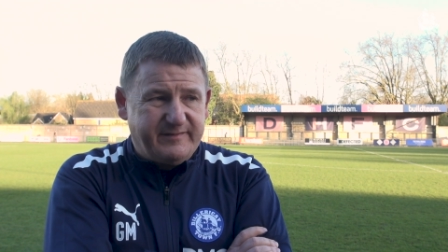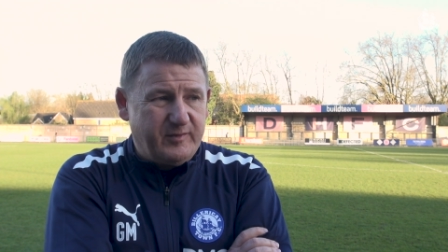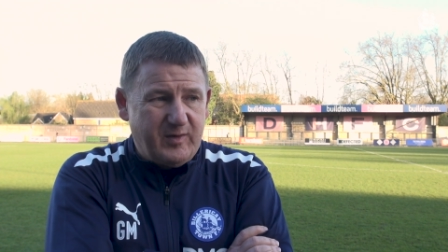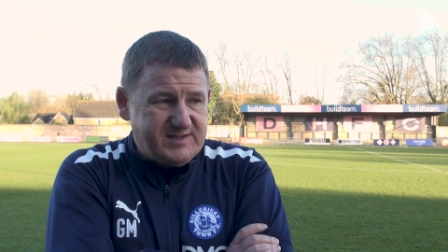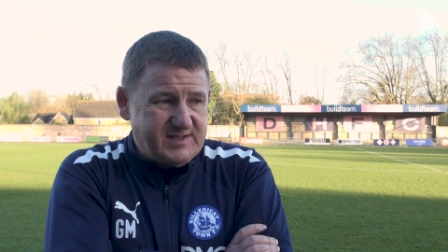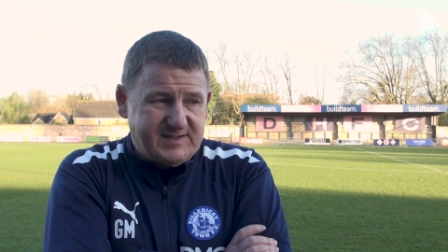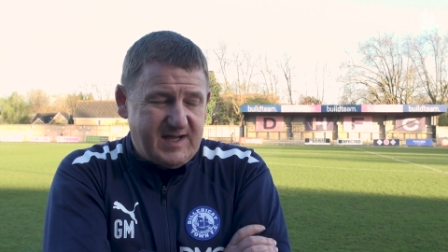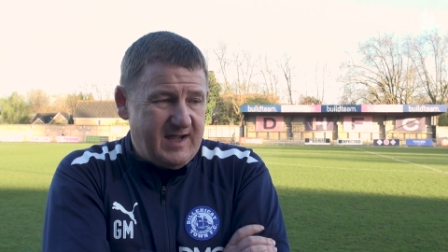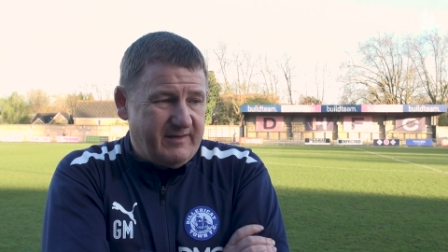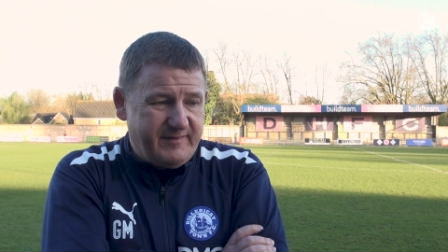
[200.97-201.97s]
I thought, as I
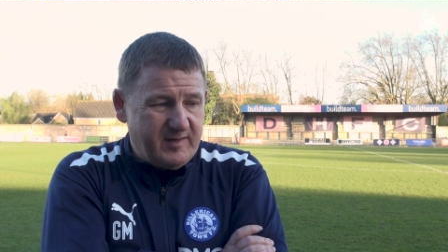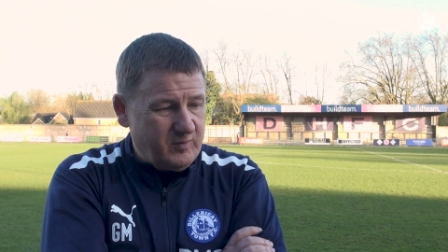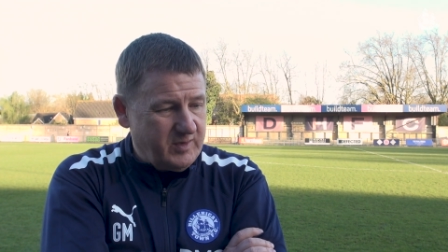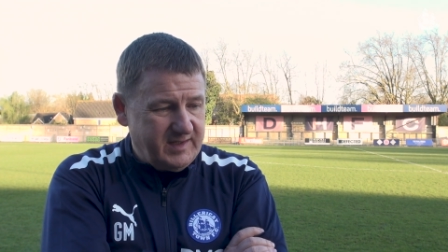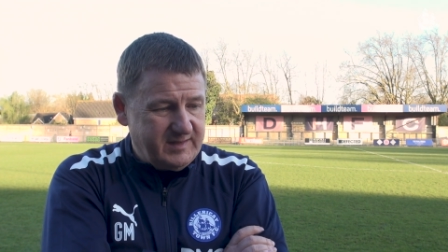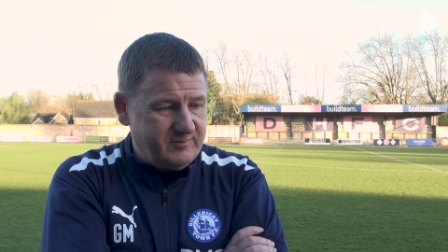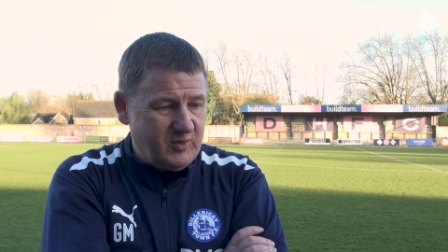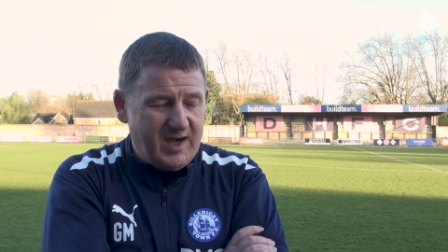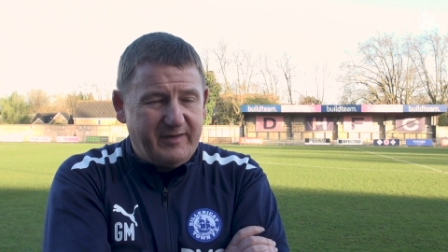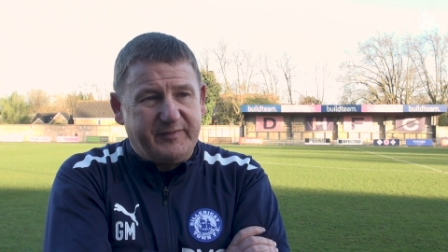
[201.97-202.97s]
say, I think we
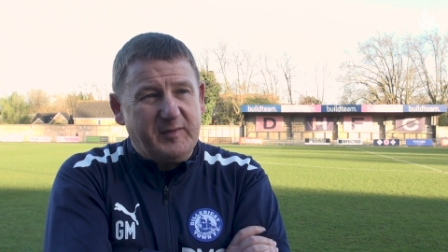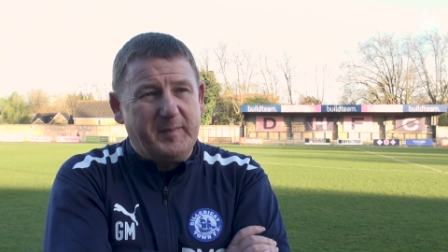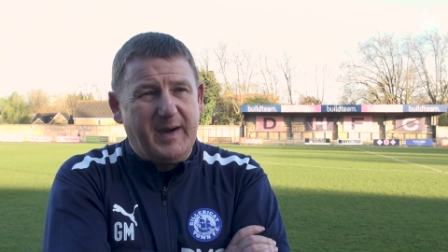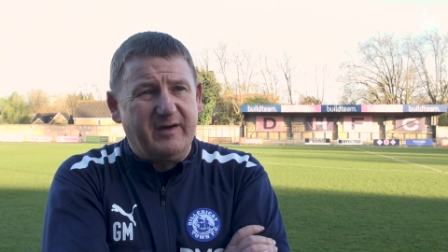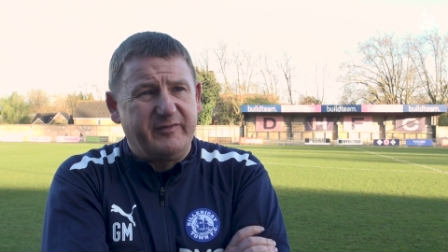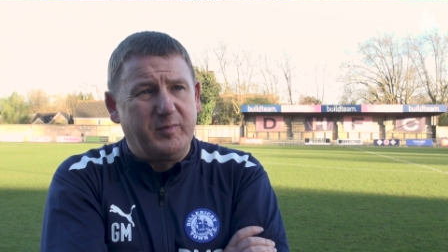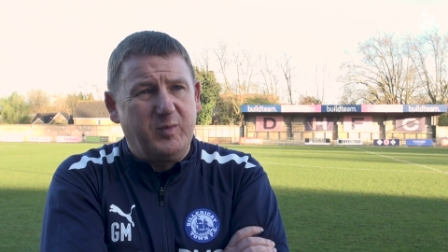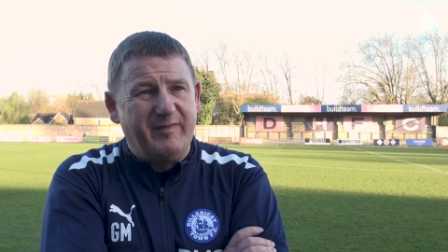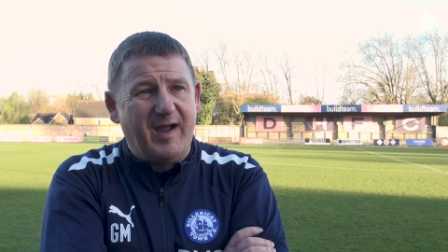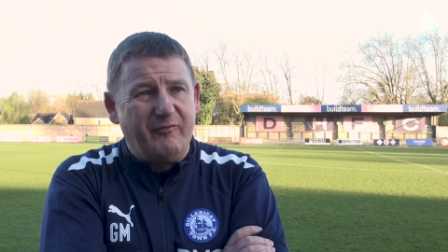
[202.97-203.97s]
huffed and puffed
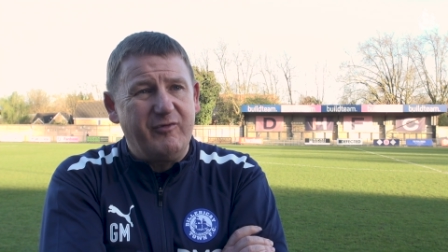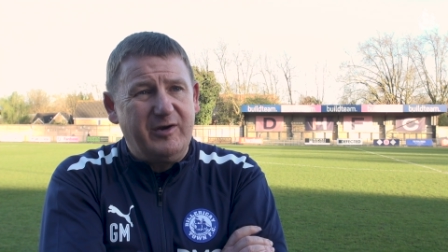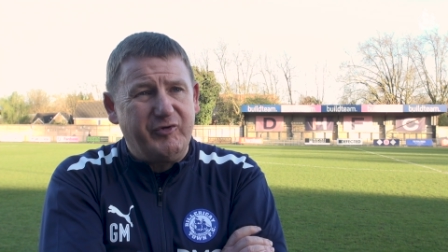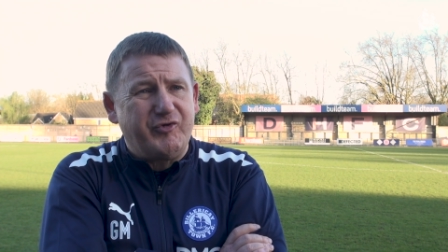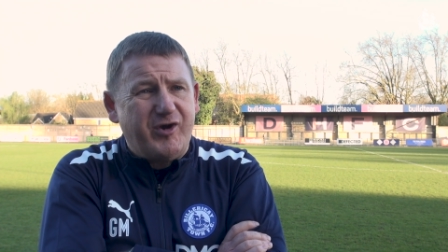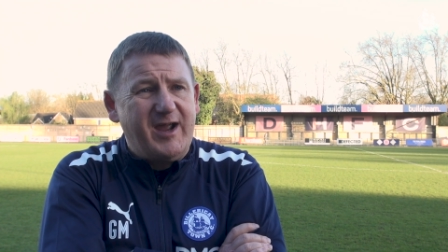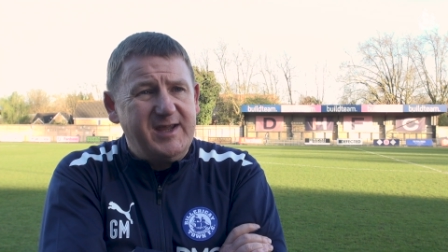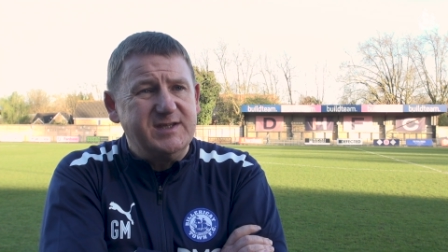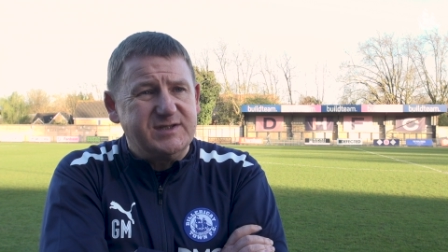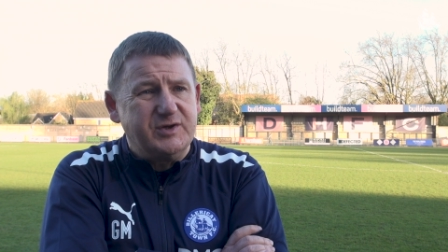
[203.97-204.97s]
without really
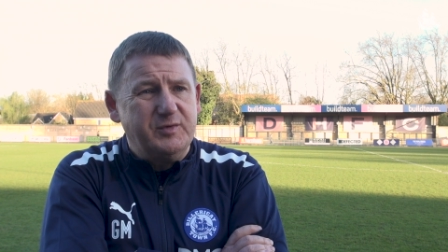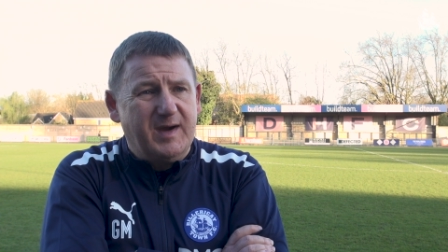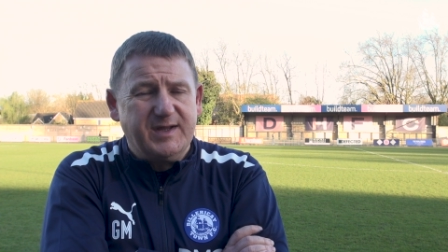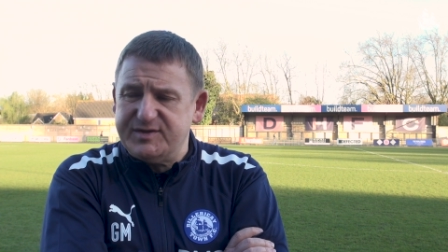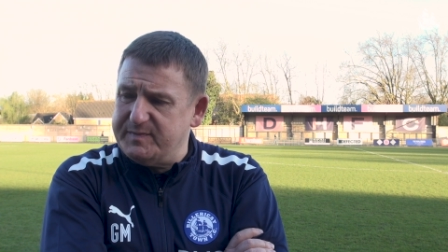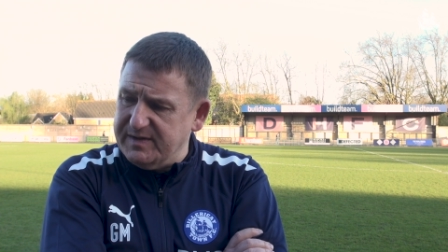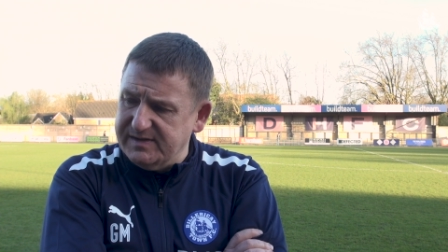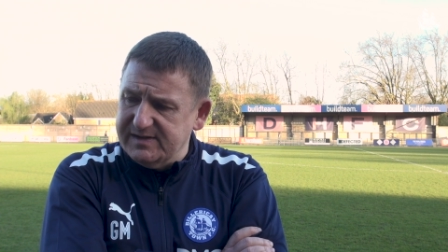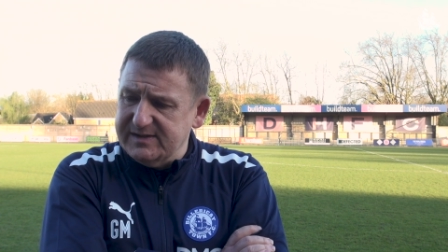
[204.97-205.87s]
creating too much, but